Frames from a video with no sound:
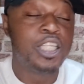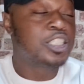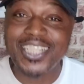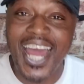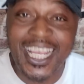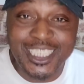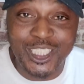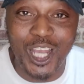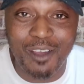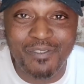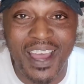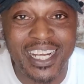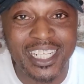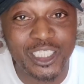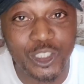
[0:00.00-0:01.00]
Tonight's
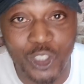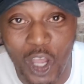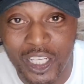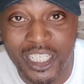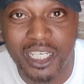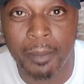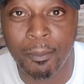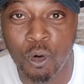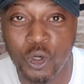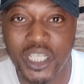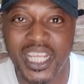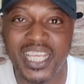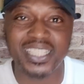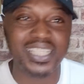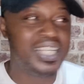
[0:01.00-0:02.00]
Love Island started in the
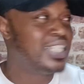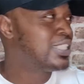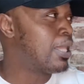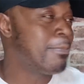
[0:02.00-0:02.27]
morning.